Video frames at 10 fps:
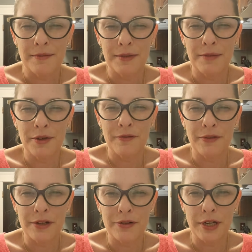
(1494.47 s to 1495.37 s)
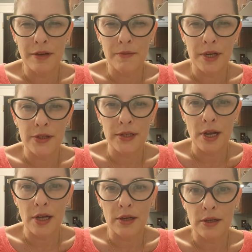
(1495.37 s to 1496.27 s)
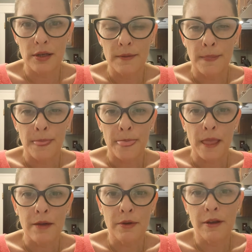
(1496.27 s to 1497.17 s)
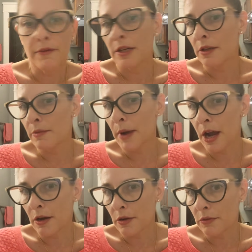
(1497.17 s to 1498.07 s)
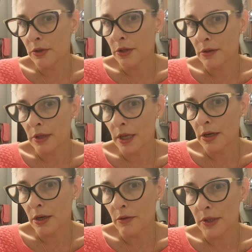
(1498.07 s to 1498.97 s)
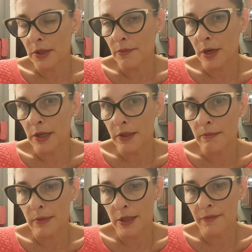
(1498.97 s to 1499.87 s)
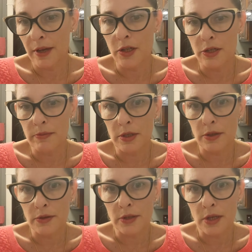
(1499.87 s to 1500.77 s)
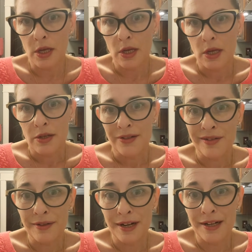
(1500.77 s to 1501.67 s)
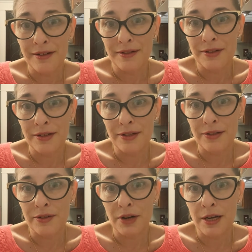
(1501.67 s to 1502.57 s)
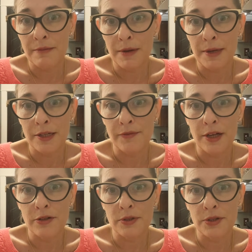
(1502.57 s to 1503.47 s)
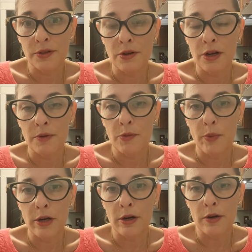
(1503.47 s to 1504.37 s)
in the mood for a chicken wing snack. And we have another pack we'll do it later with some rice and mixed vegetables. So what I do is just drain my mixed vegetables and cook it with butter